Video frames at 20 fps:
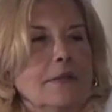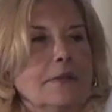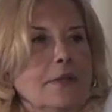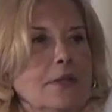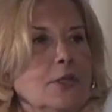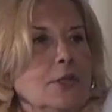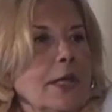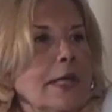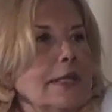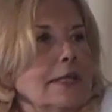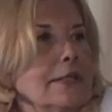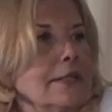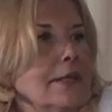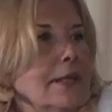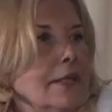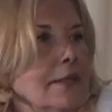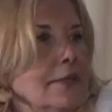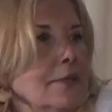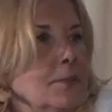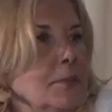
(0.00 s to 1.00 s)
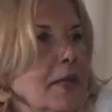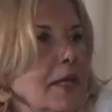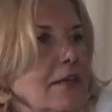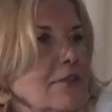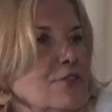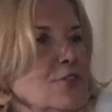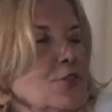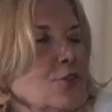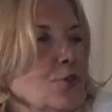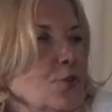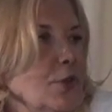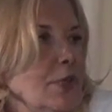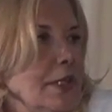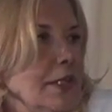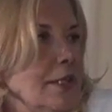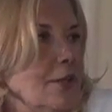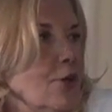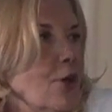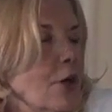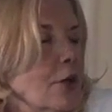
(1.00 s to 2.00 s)
the United Kingdom gave to
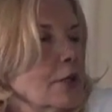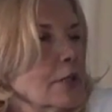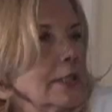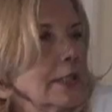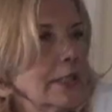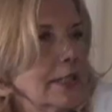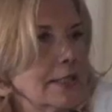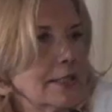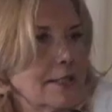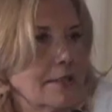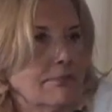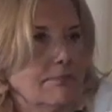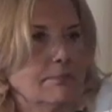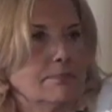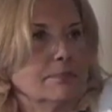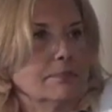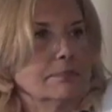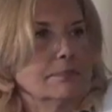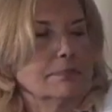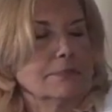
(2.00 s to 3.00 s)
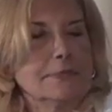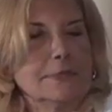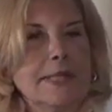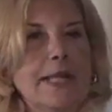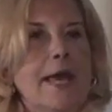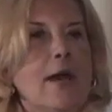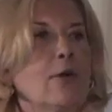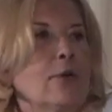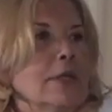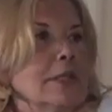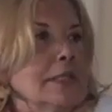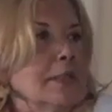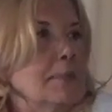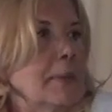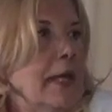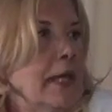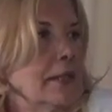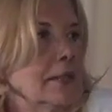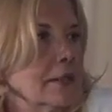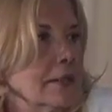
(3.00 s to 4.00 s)
the colonies, now
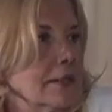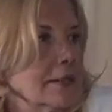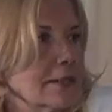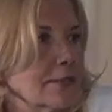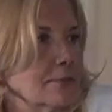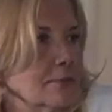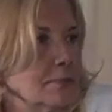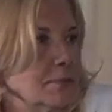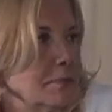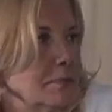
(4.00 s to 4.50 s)
independent.